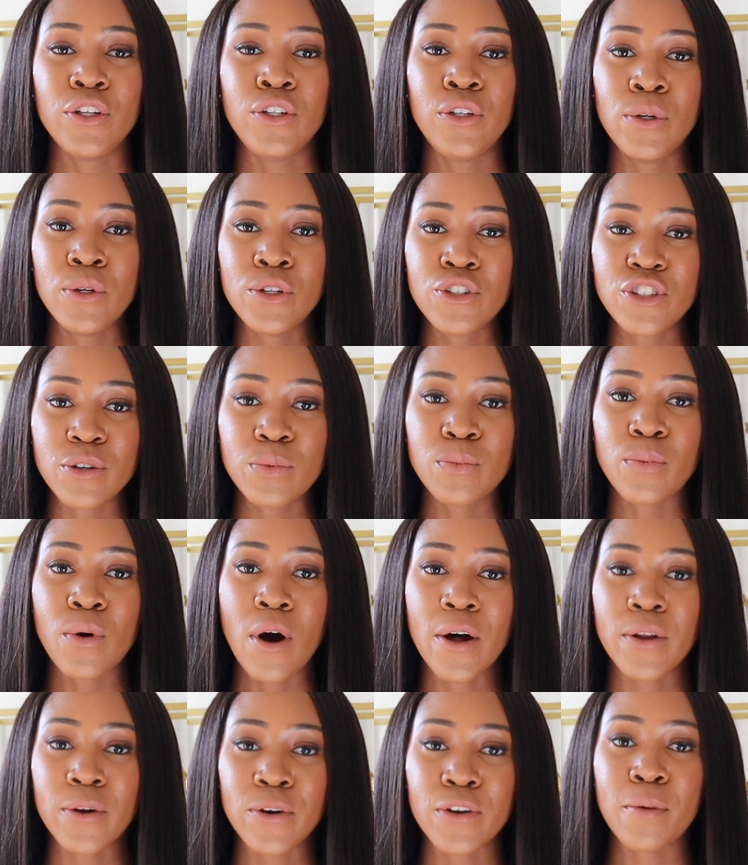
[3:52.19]
You should
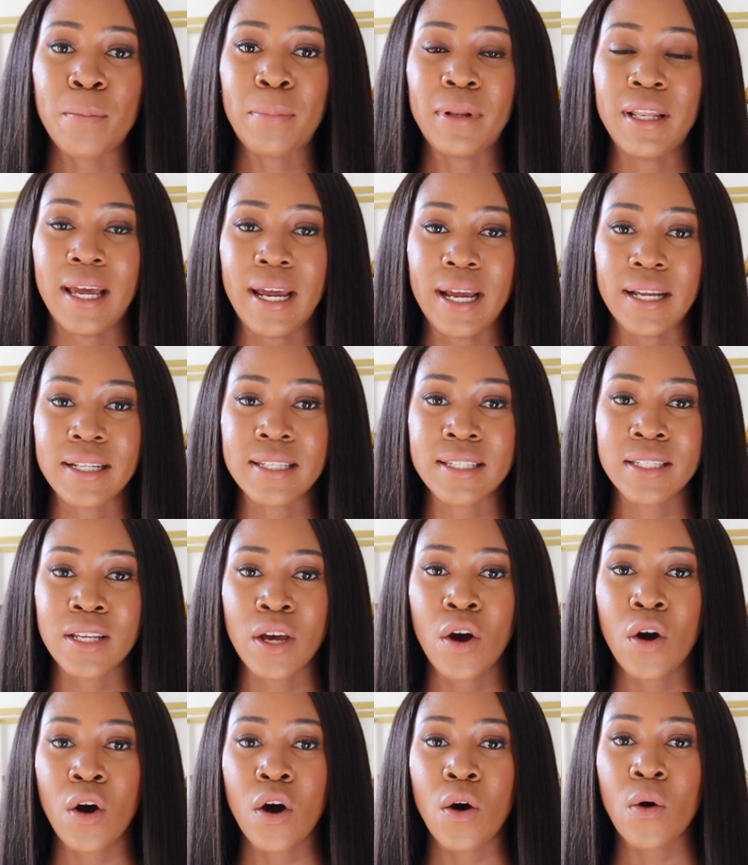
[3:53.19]
water the plants
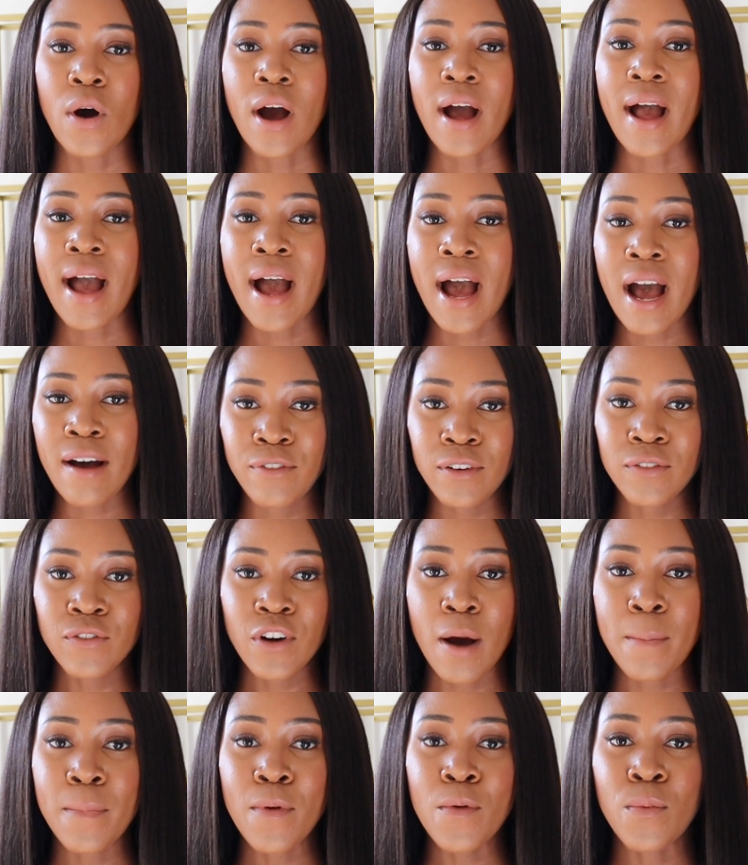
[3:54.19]
a half a
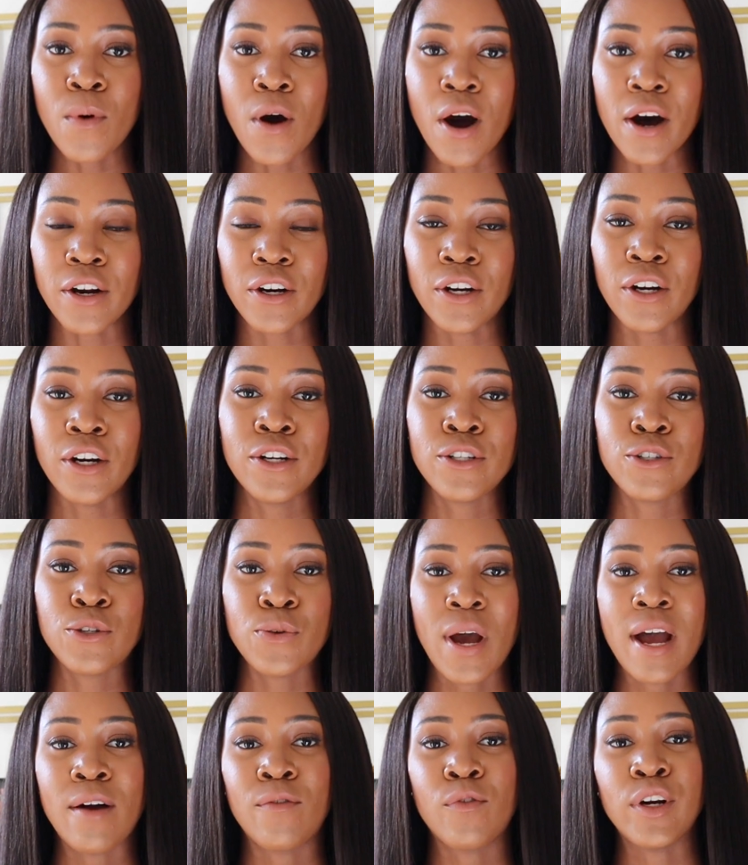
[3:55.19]
cup of water
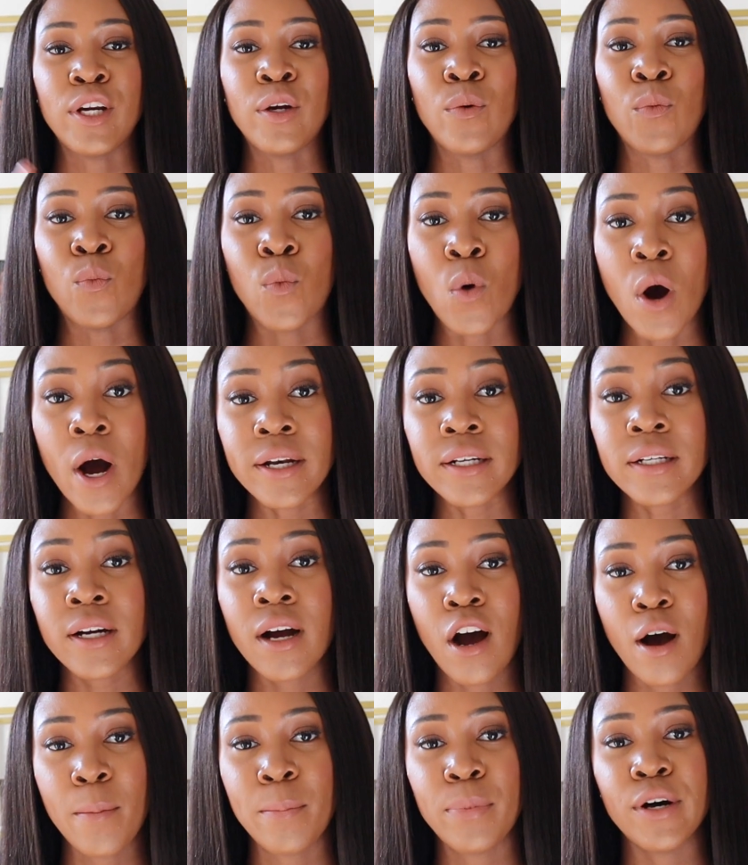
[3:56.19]
to every 1
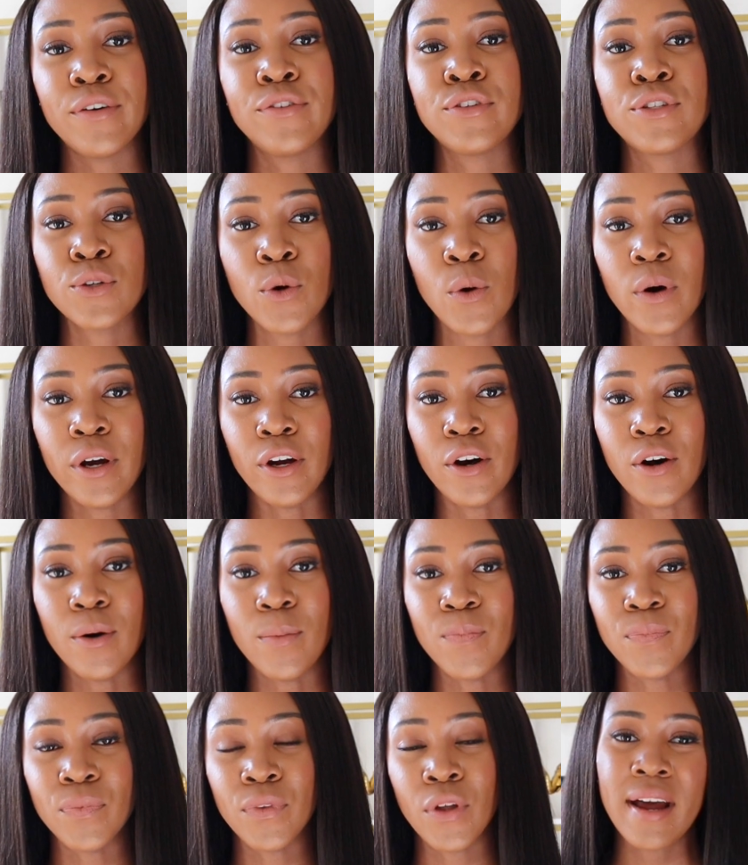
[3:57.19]
cup of
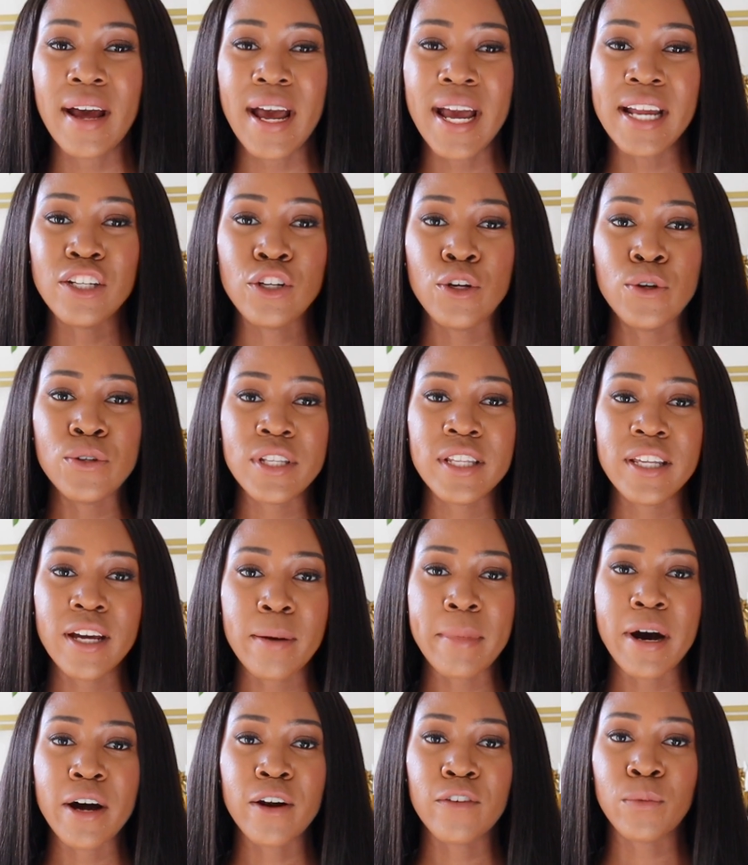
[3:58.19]
soil. And using the
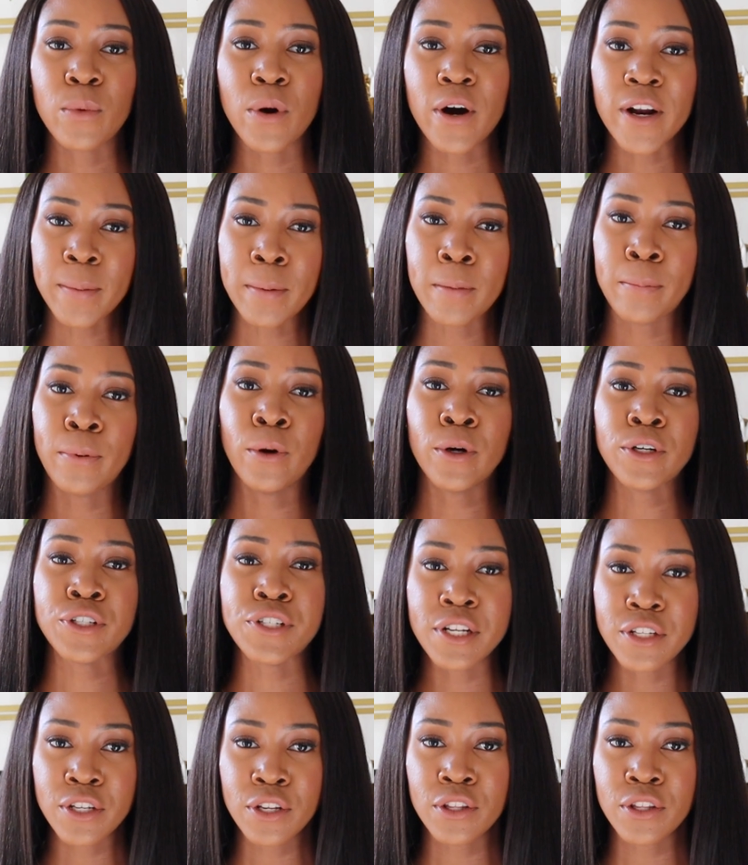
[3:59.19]
amount of water proportionate